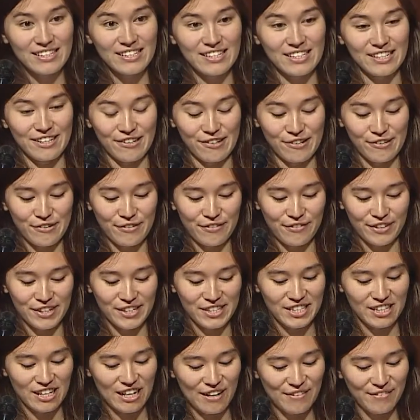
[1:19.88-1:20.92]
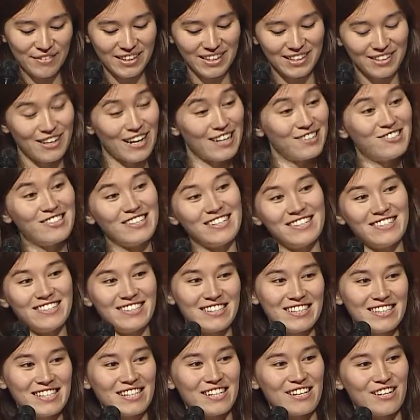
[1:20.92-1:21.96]
So first off,
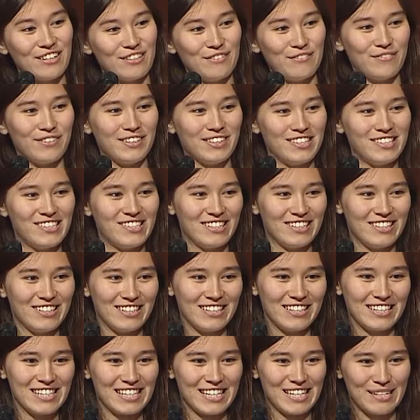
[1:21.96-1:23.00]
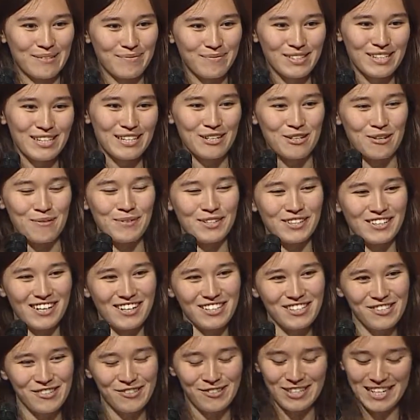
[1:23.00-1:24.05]
congratulations on finishing your exams. Hope you're
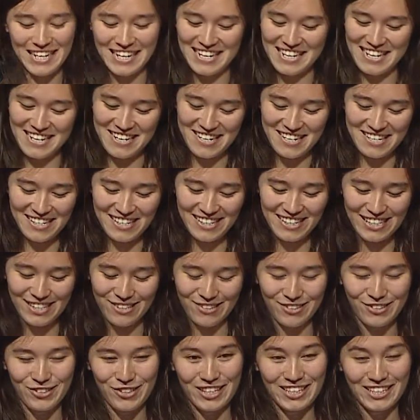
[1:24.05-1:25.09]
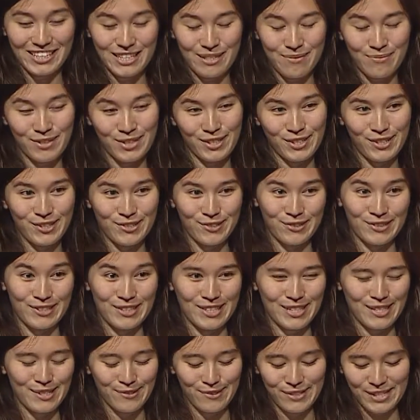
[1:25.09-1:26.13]
not too tired, so I'll try to keep this short
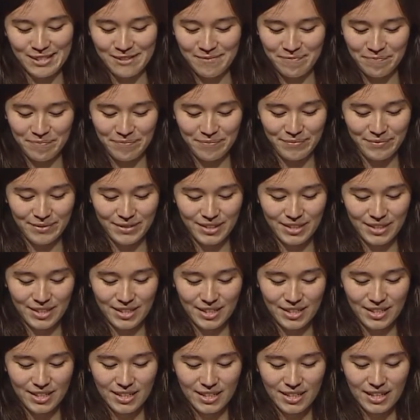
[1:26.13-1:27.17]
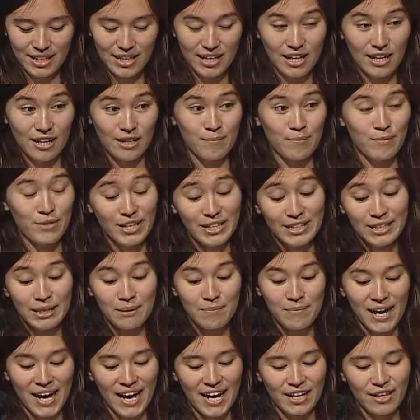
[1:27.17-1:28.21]
and sweet. Um, thinking
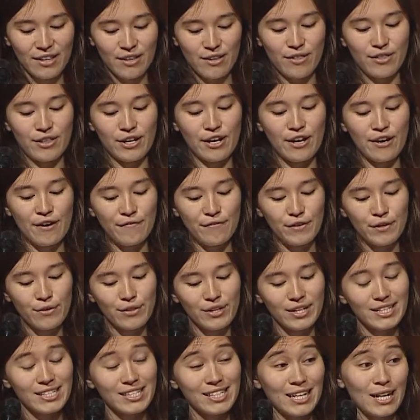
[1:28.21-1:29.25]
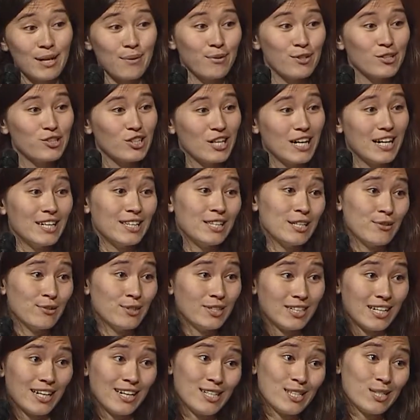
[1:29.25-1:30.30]
back, there are a few things that I wish I had known
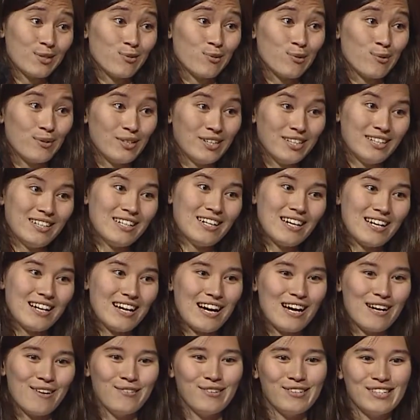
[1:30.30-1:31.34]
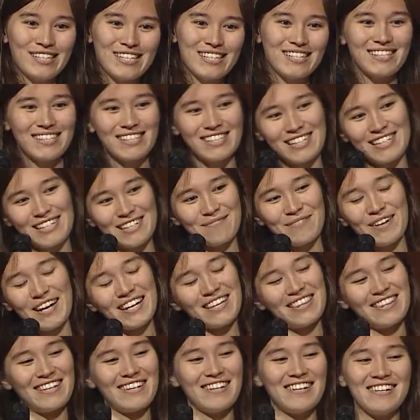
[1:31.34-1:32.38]
in high school when I was sitting
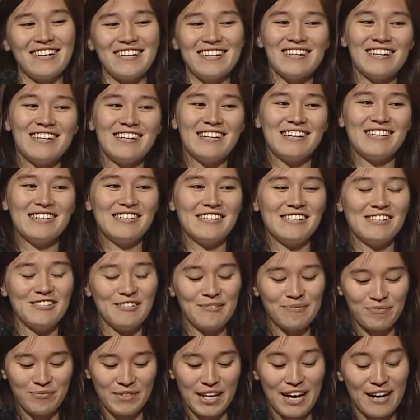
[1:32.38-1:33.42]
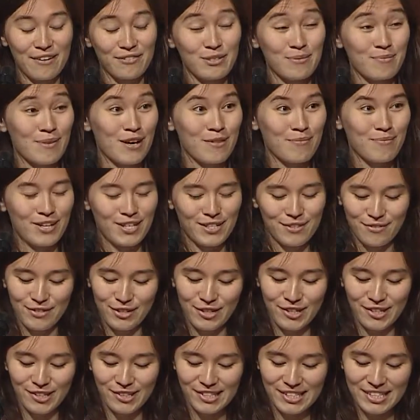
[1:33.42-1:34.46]
back there um, after Math Prize for
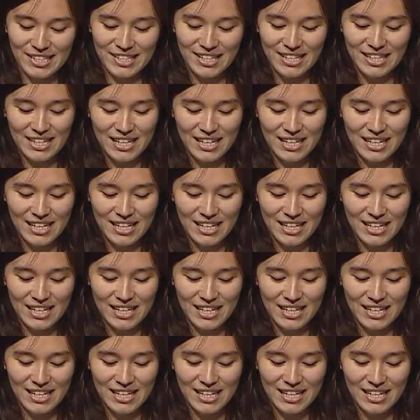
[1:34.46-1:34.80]
Girls.